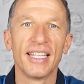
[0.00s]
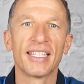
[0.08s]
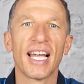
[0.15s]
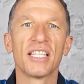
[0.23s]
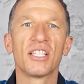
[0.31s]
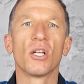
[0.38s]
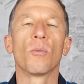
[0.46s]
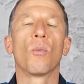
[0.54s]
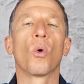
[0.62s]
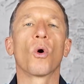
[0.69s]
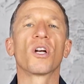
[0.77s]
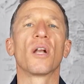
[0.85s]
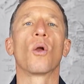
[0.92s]
and getting
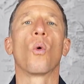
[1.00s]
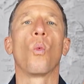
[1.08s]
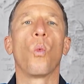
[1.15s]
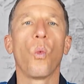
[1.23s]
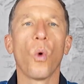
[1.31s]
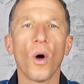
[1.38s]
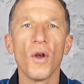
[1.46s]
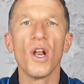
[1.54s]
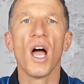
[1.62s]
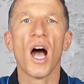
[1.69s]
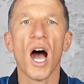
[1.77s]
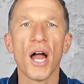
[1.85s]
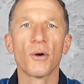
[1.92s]
more than
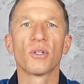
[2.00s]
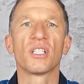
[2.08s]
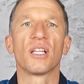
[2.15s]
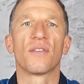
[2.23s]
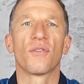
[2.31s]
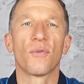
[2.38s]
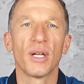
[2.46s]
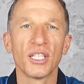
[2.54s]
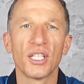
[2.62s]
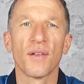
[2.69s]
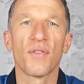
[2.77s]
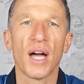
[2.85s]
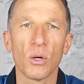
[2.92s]

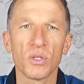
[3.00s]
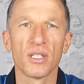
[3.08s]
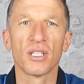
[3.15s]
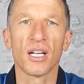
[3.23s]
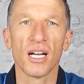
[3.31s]
120,000